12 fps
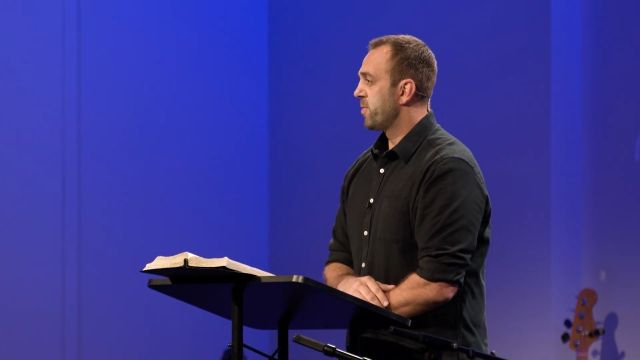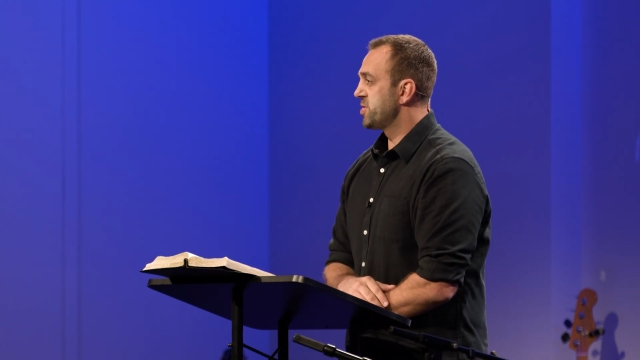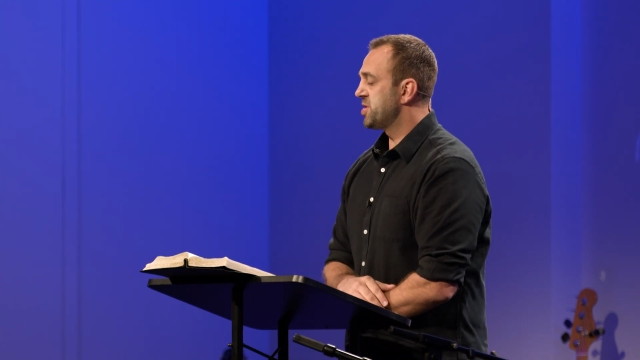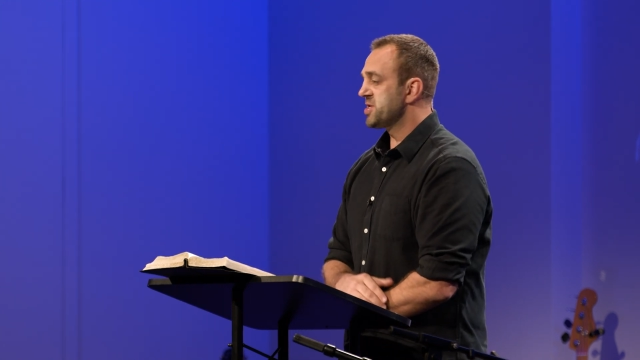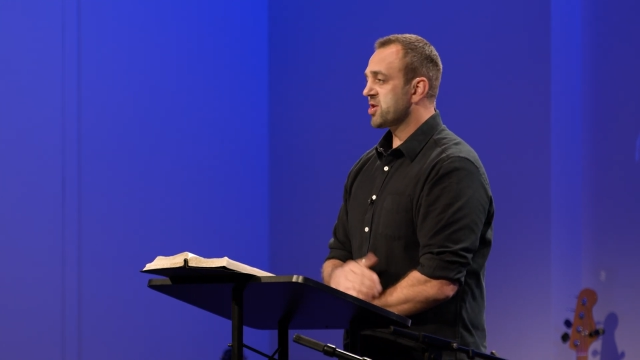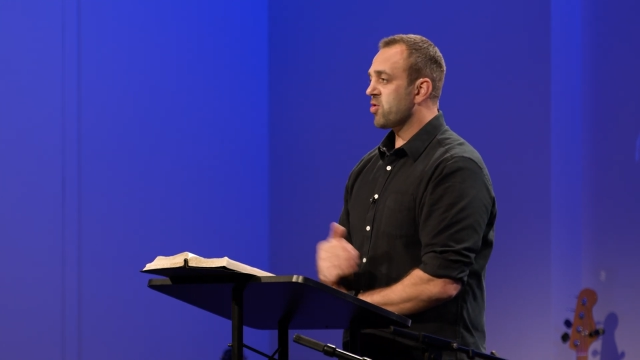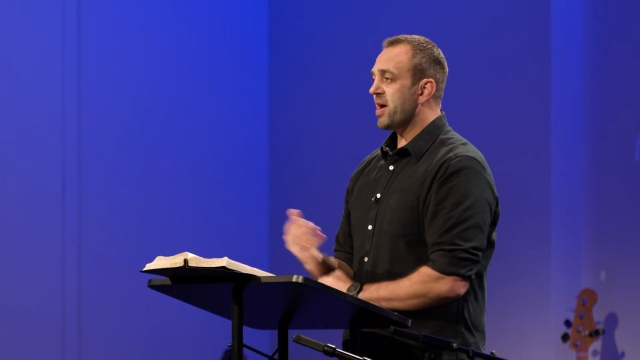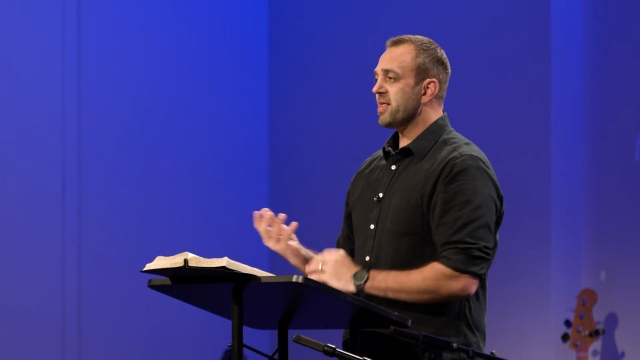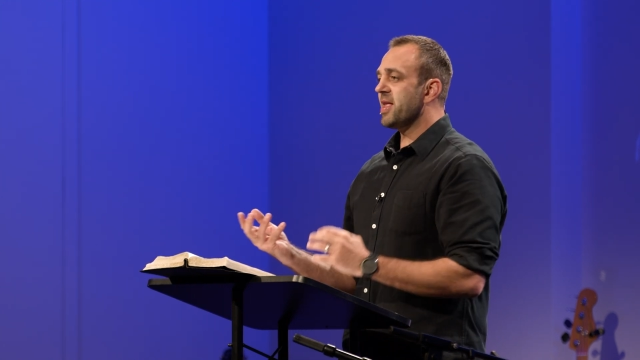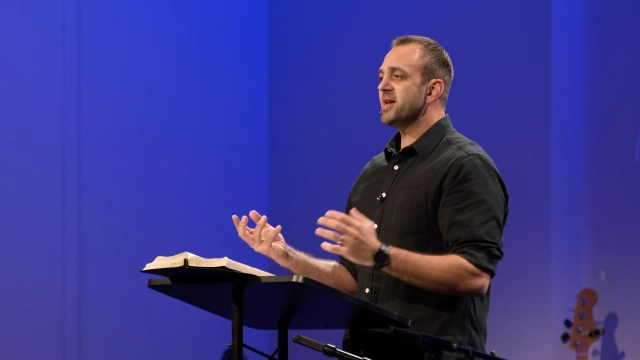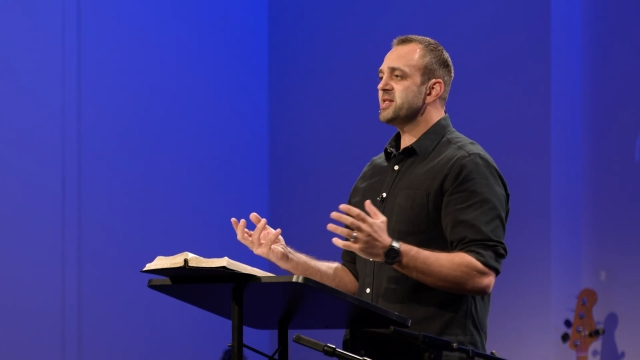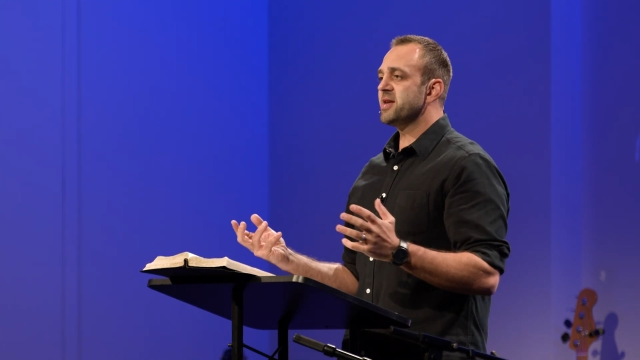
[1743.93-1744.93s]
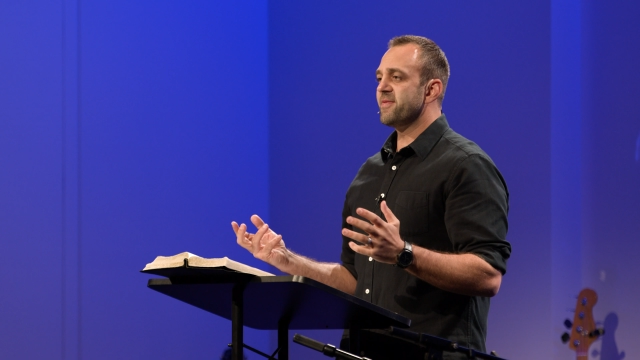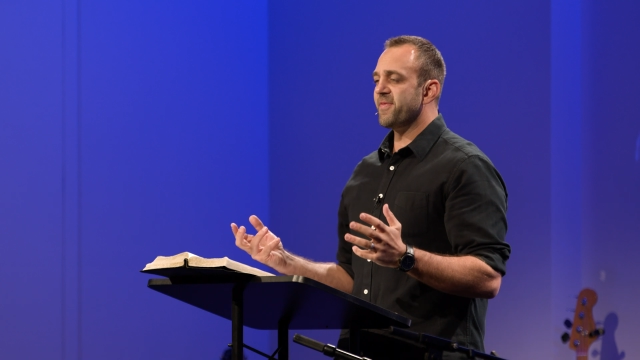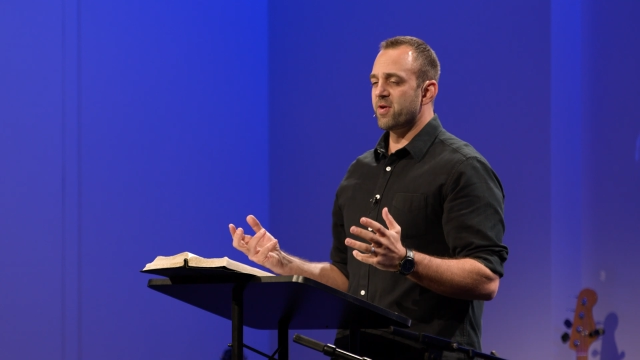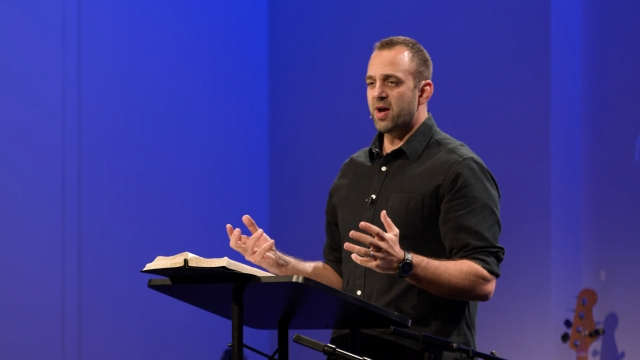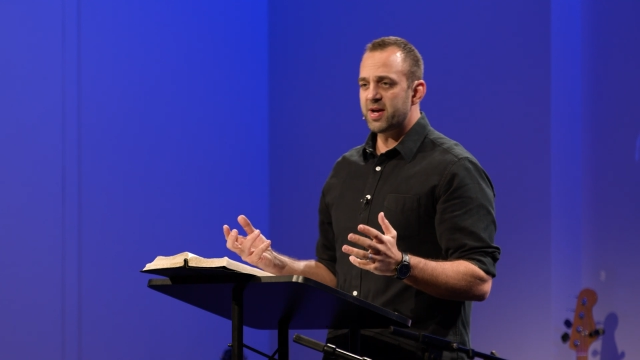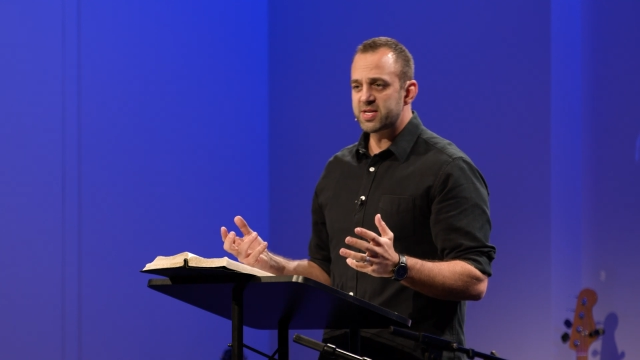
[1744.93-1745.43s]
which is a great lesson
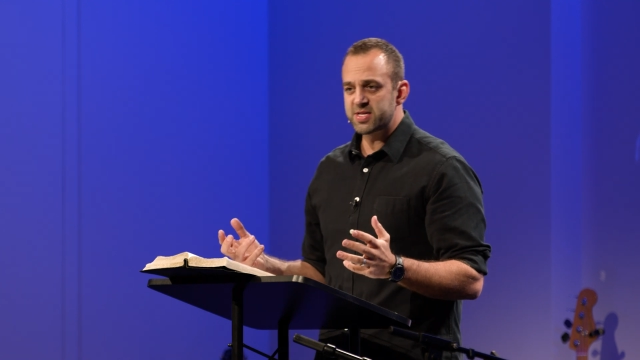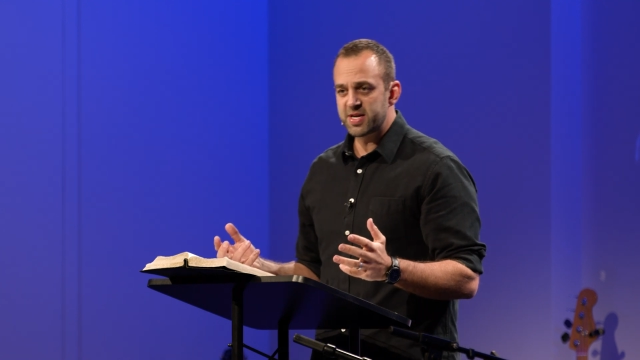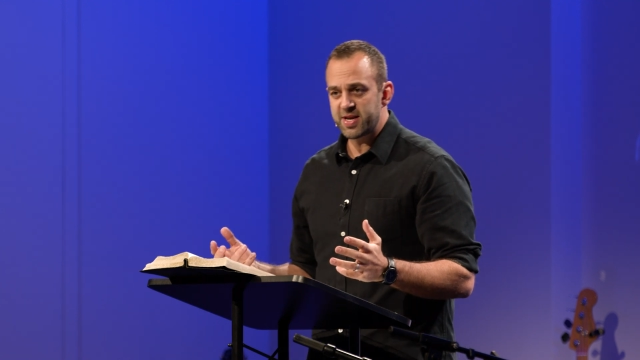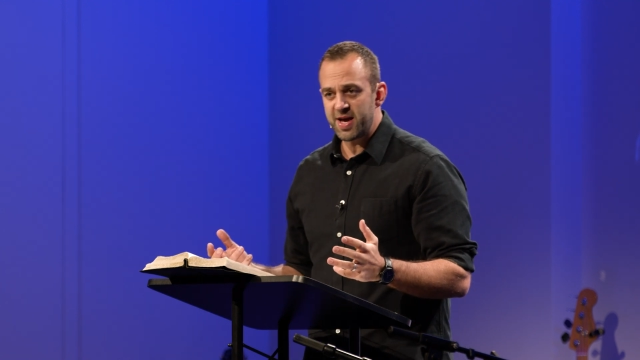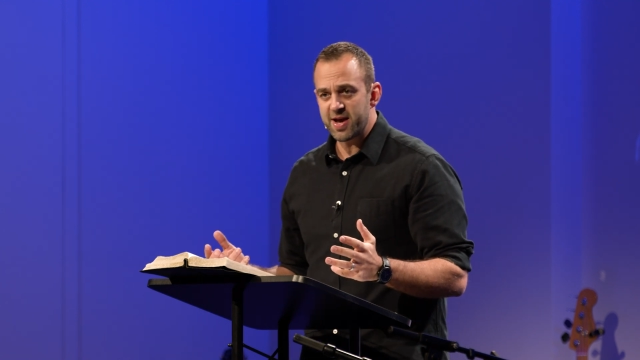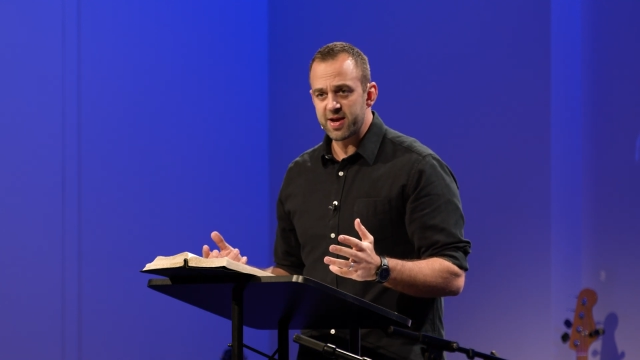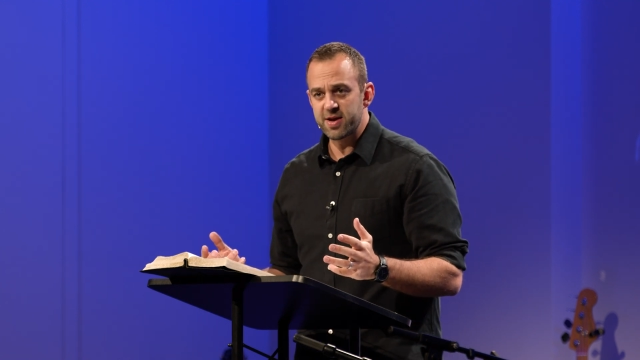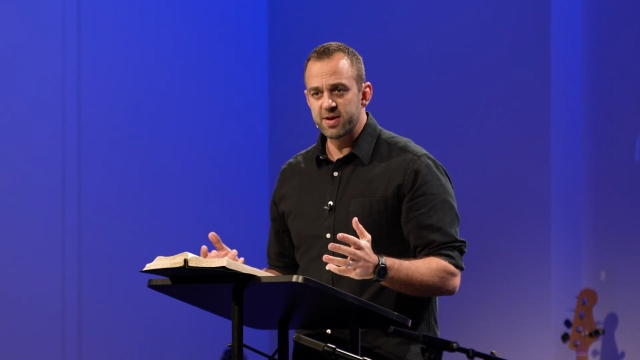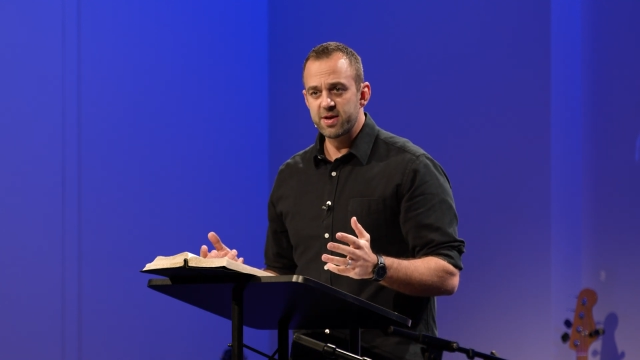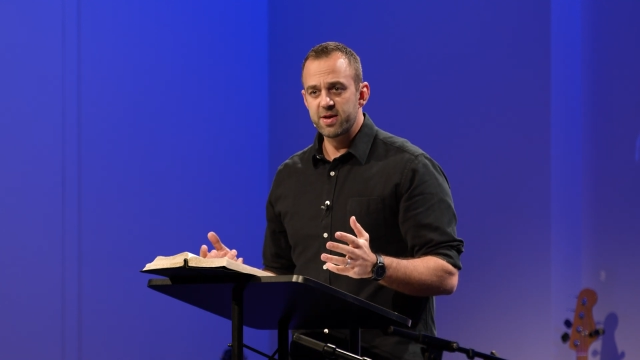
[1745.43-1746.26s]
for us today.